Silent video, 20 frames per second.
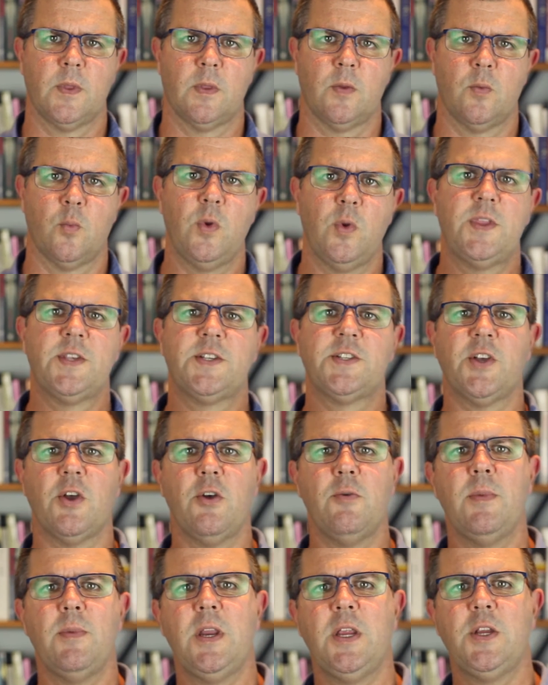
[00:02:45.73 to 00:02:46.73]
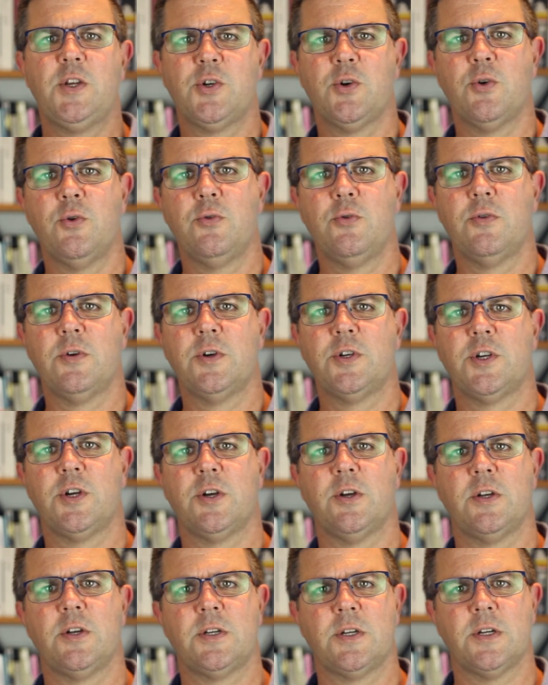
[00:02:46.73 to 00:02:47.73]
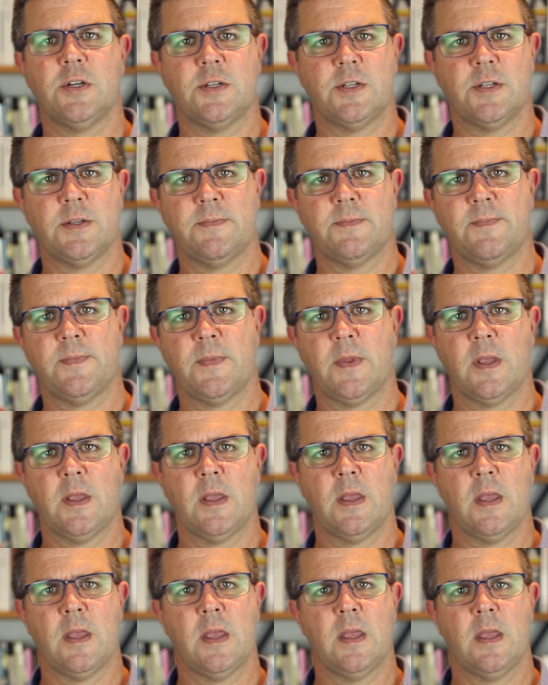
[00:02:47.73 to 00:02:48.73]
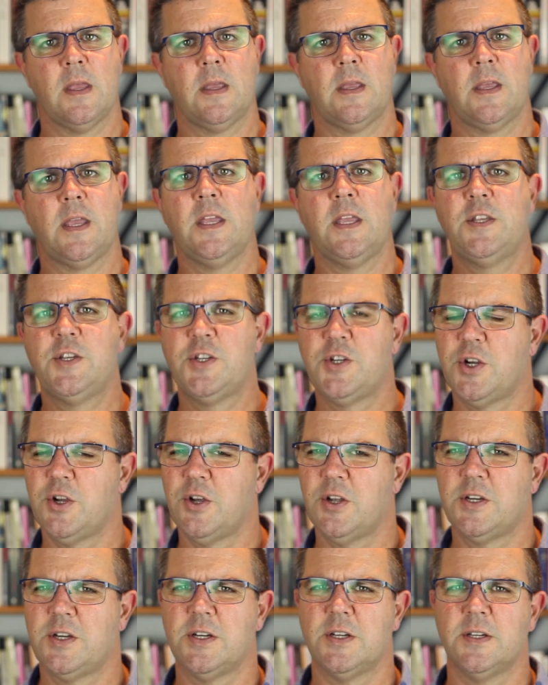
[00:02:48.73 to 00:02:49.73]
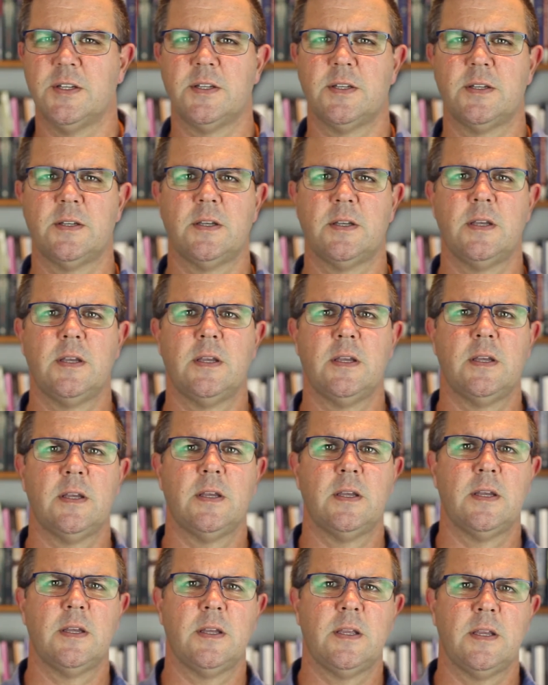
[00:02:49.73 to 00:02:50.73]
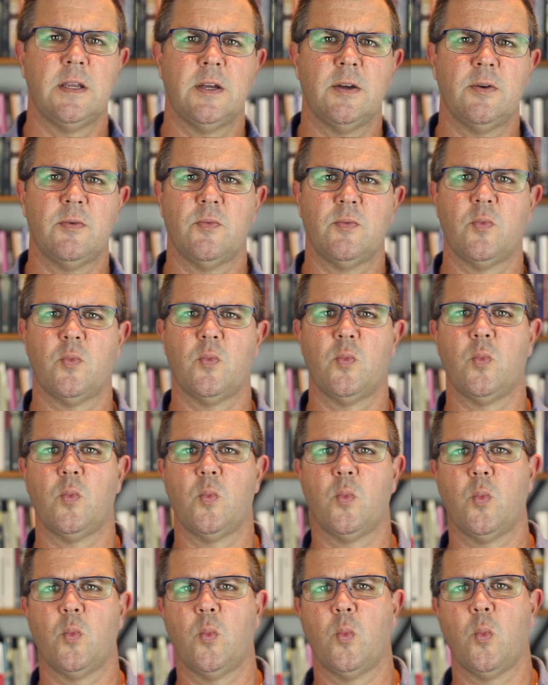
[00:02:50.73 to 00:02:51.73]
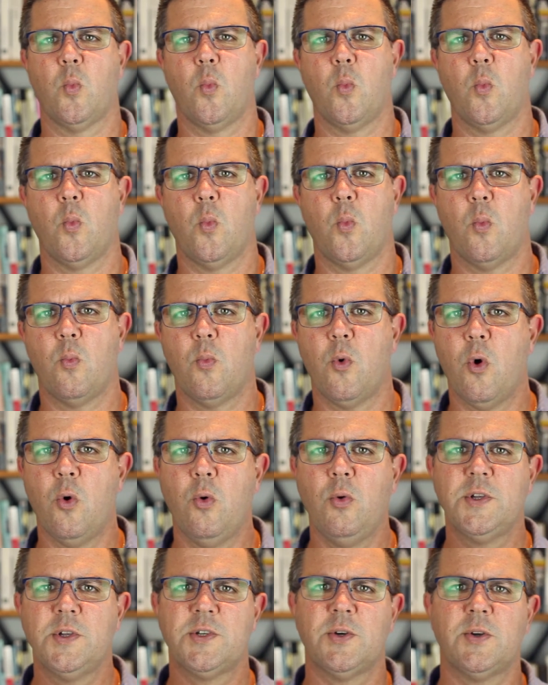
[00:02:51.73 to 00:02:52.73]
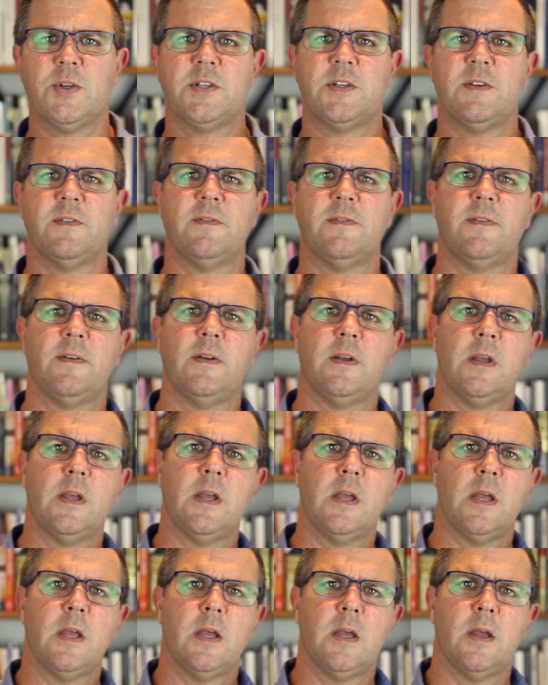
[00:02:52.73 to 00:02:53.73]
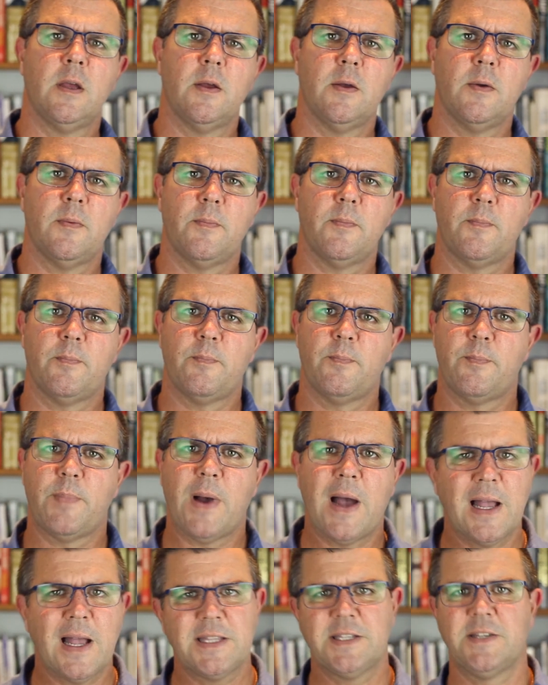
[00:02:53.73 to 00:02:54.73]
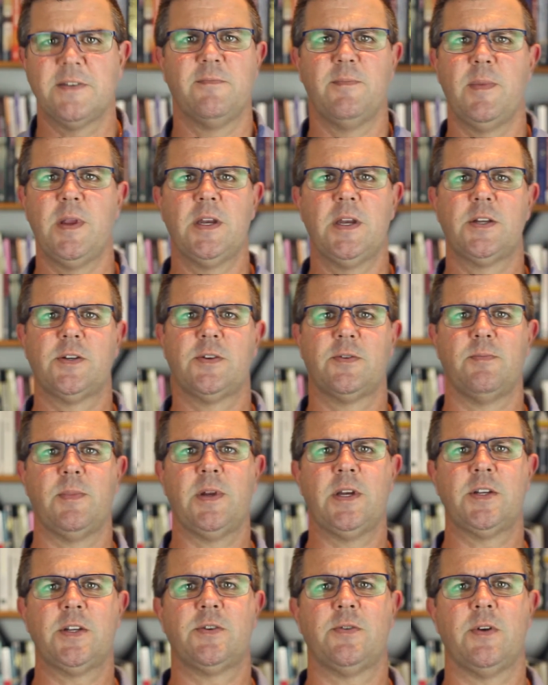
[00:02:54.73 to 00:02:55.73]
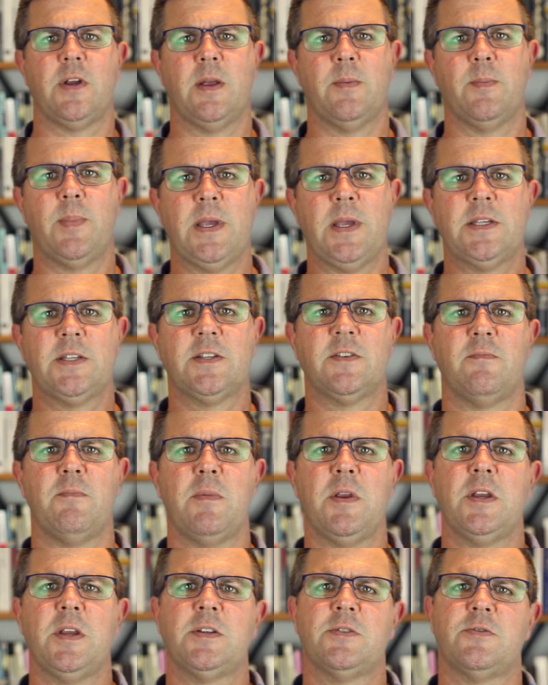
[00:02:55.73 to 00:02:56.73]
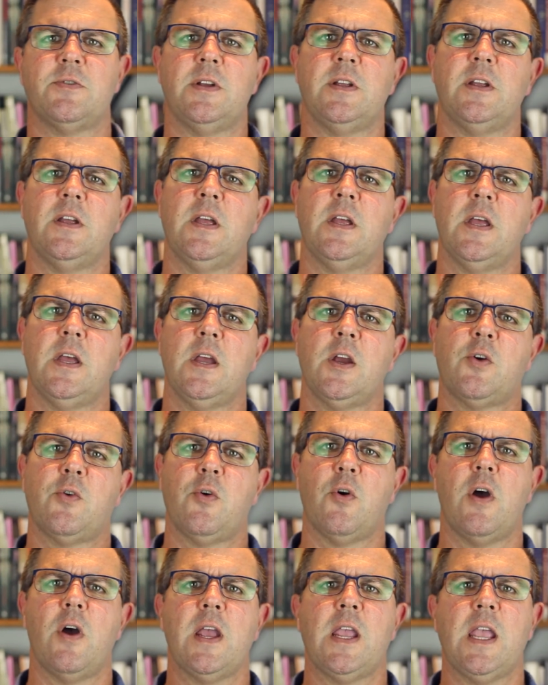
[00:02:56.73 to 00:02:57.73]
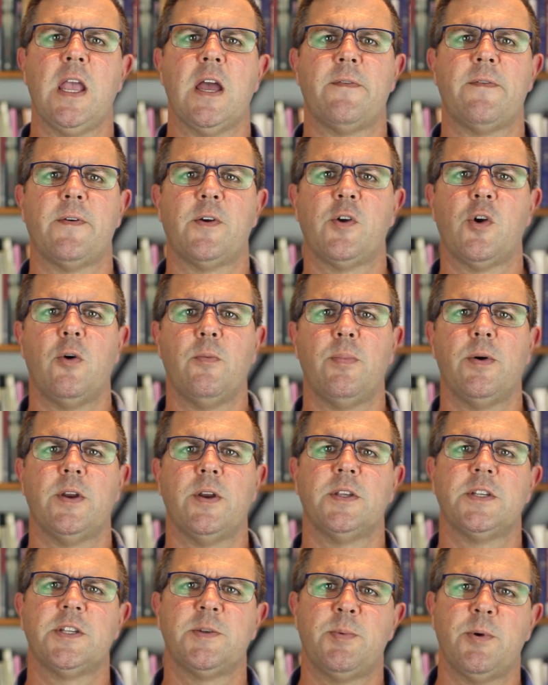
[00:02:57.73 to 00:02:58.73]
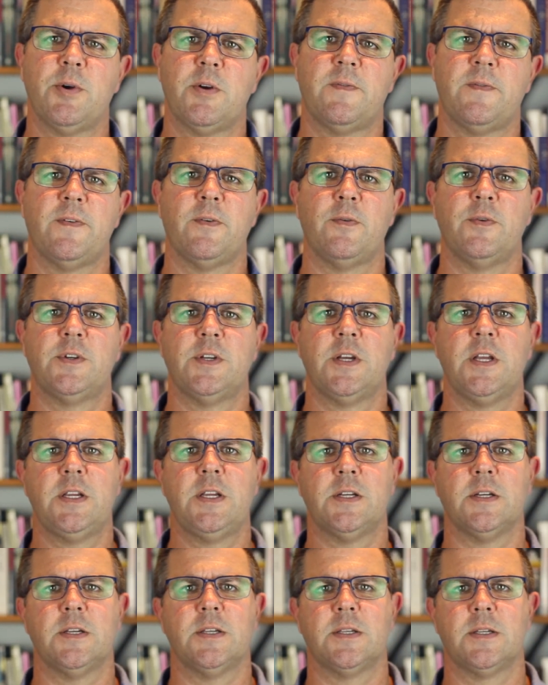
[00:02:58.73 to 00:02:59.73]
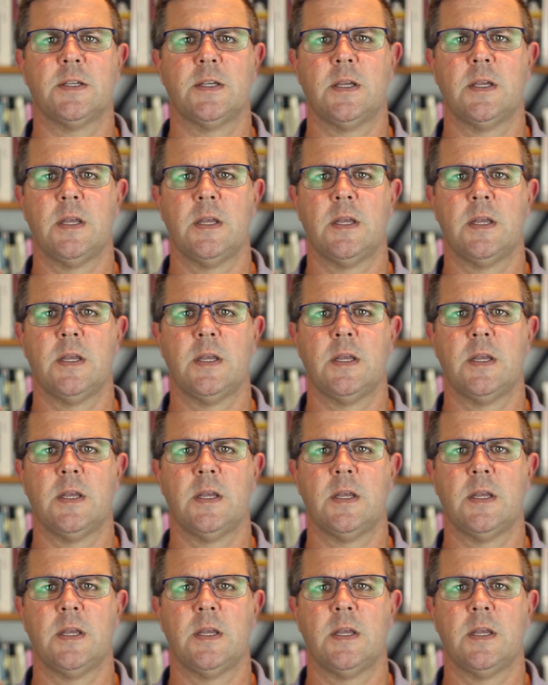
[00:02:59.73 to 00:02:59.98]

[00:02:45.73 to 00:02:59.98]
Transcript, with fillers: With so many children churches, kids churches, you know, all sorts of parts of ministry and pieces of ministry crying out for competent spirit-filled teachers.